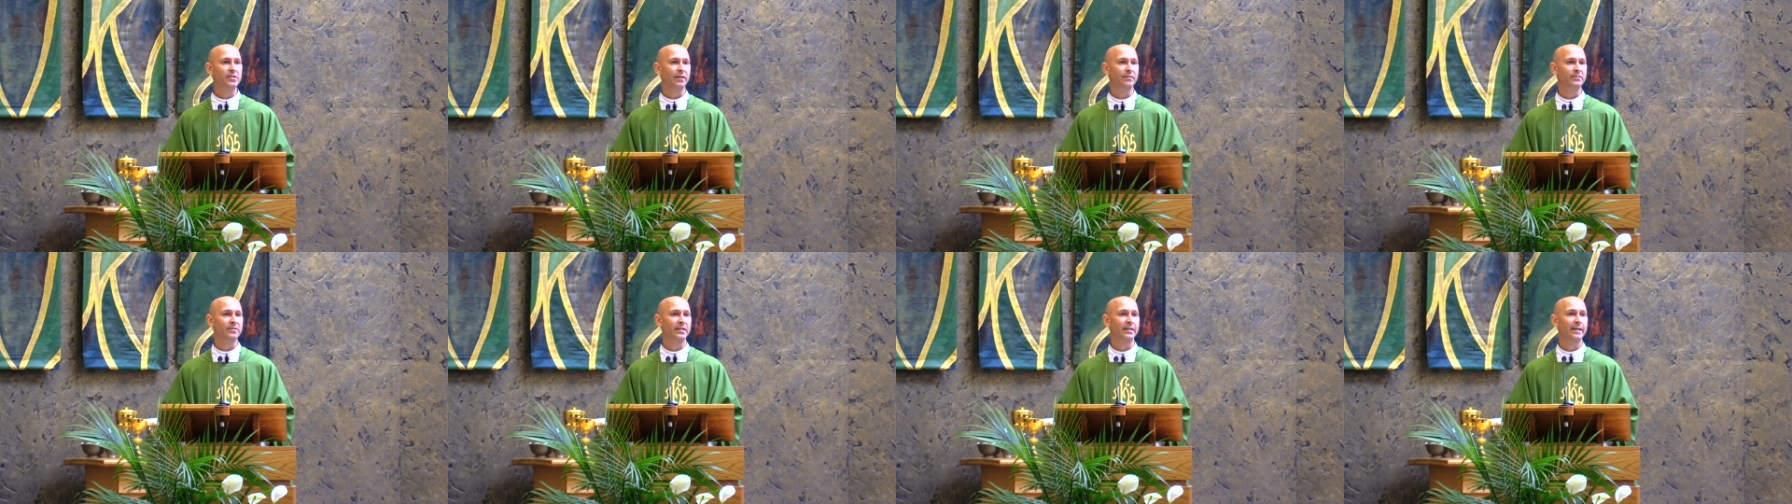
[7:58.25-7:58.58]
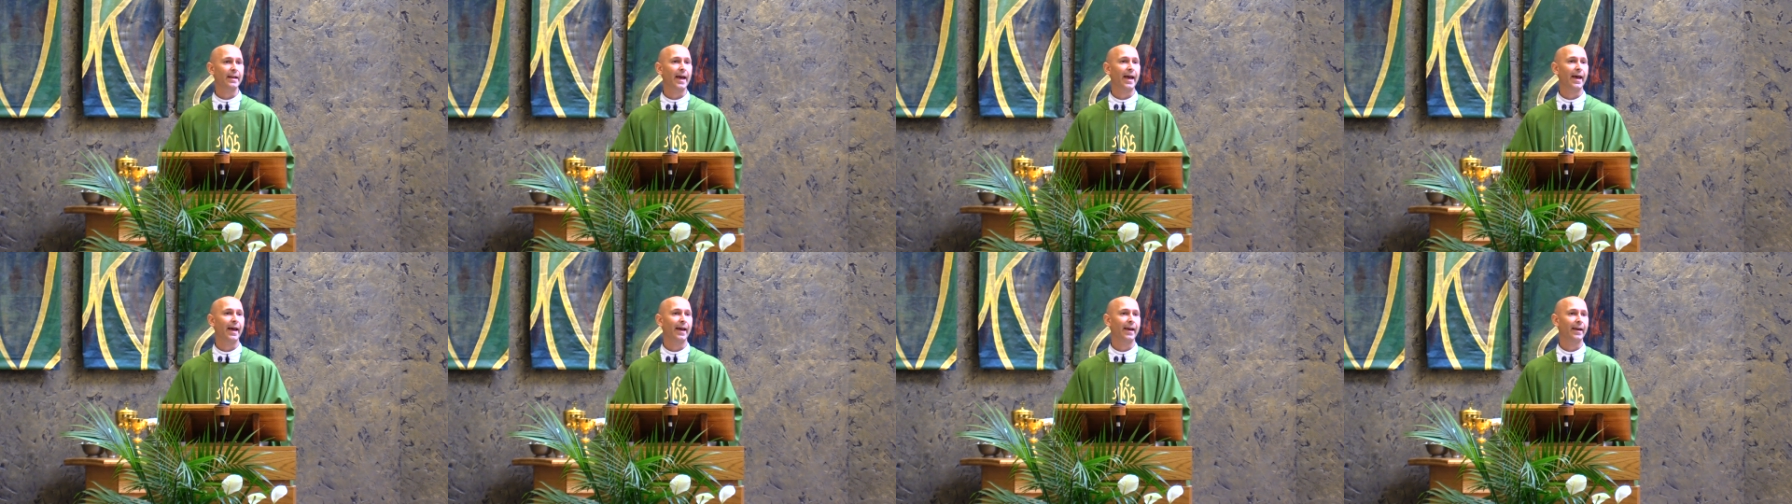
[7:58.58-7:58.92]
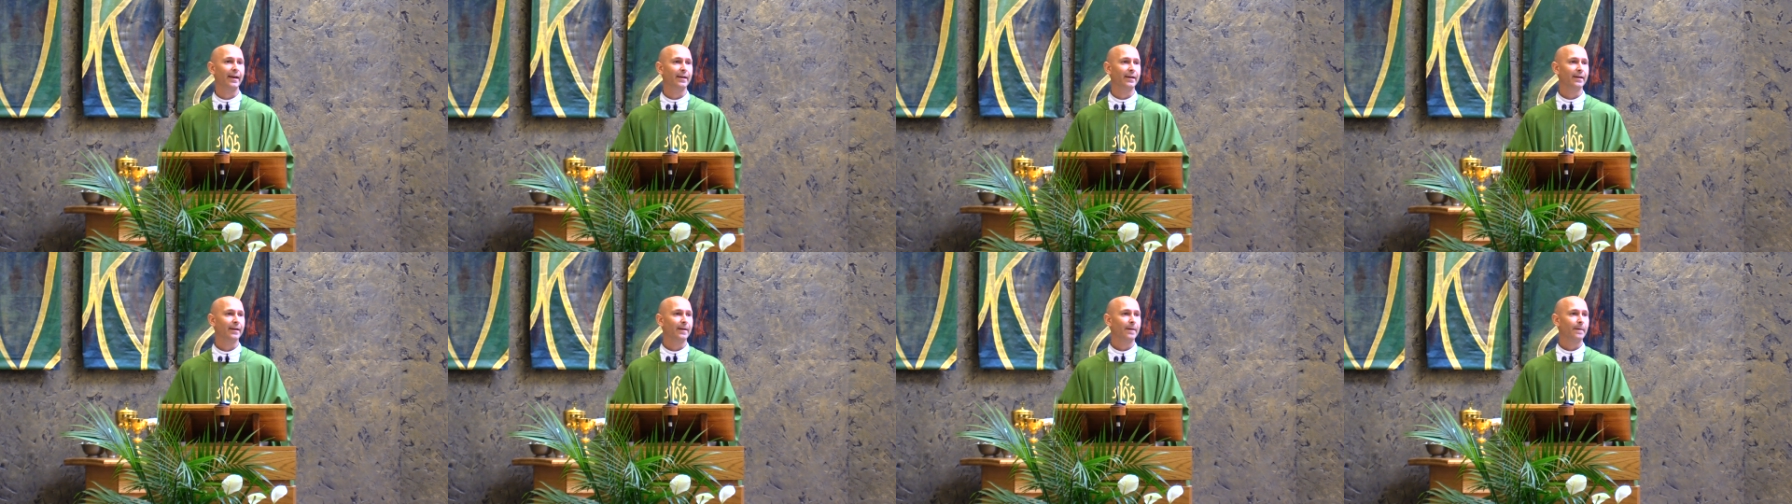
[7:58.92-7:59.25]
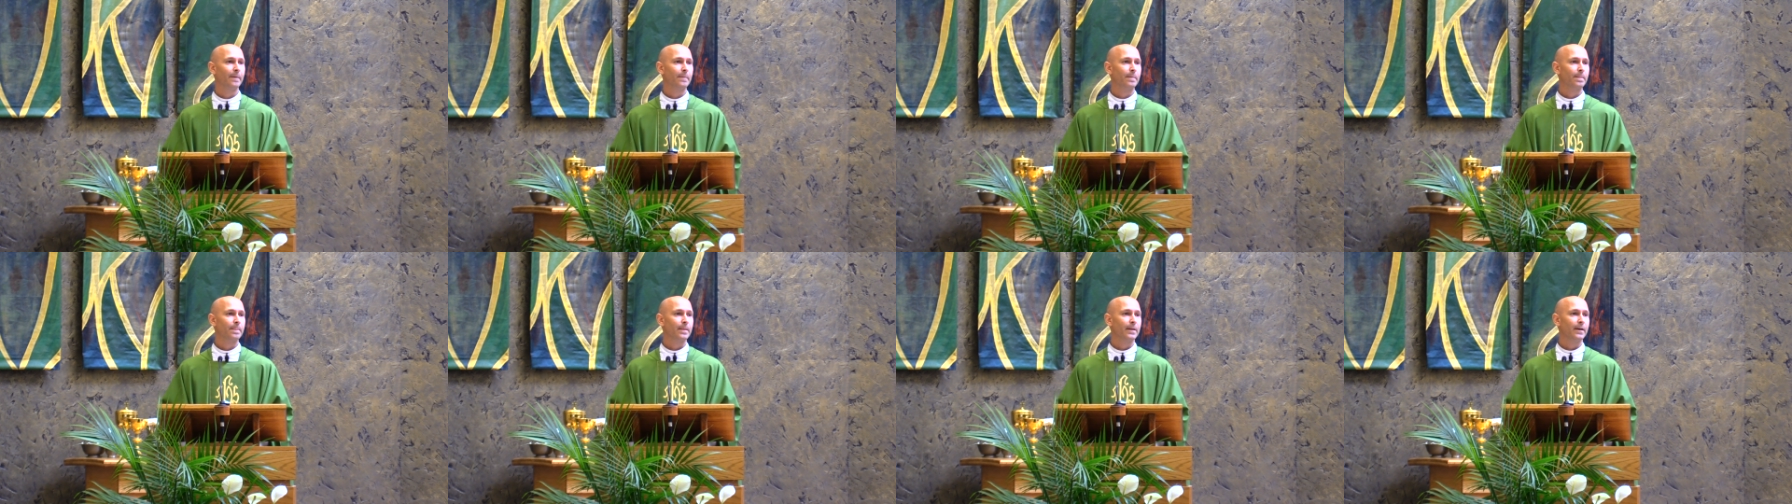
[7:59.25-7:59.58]
of today
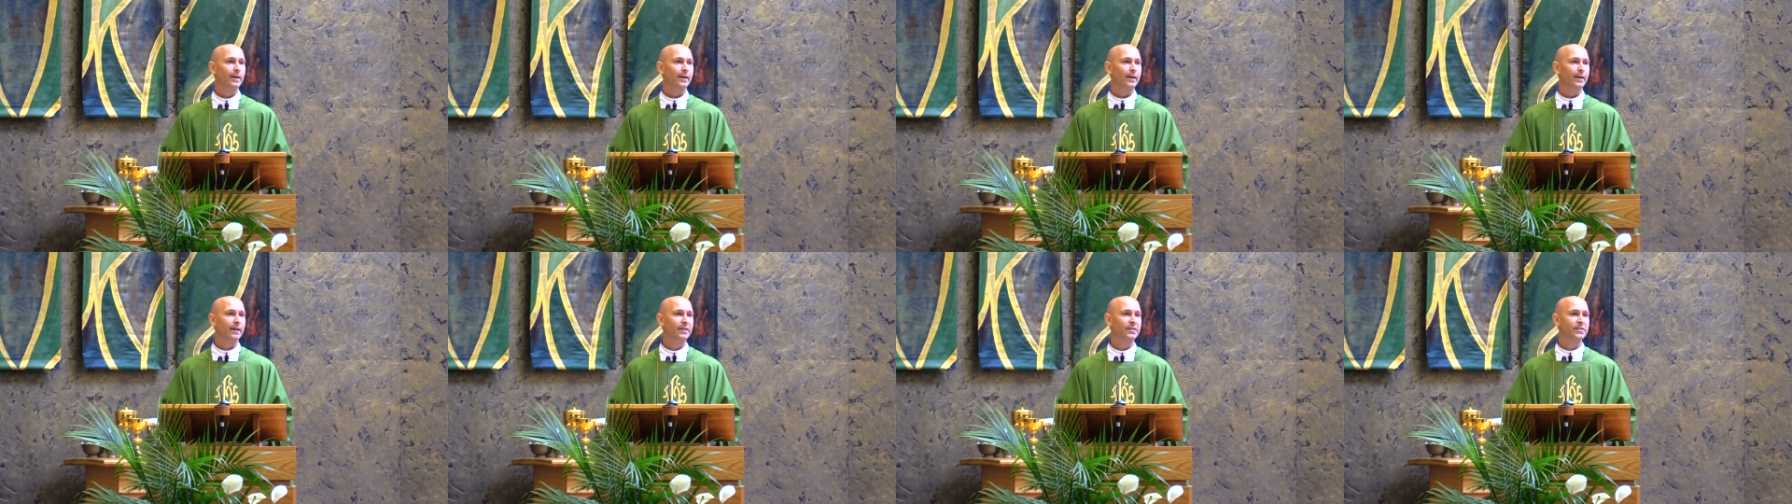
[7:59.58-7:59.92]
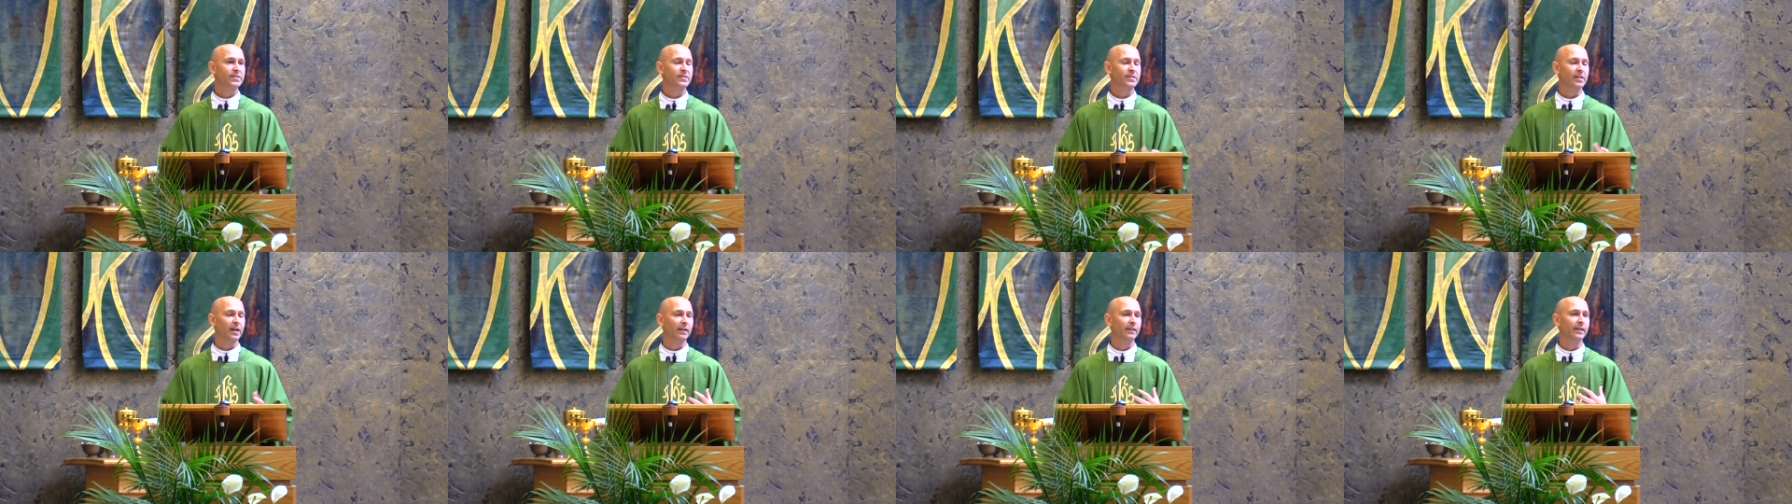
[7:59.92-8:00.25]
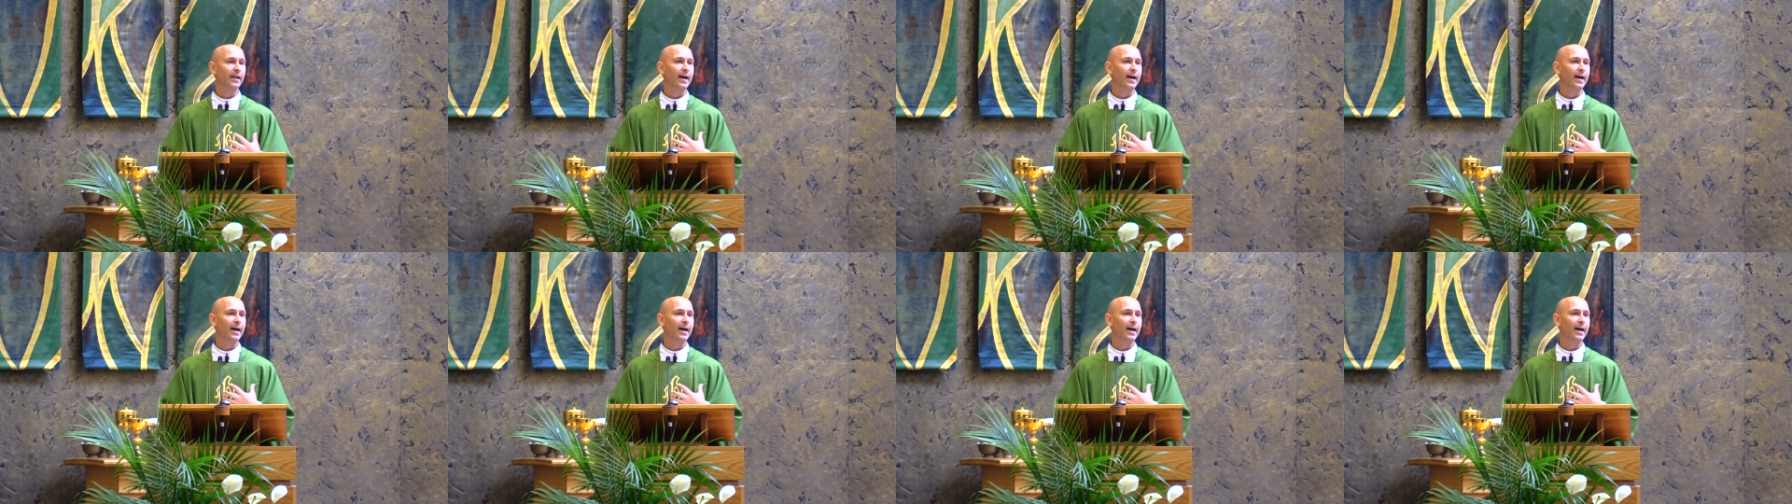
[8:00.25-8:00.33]
is to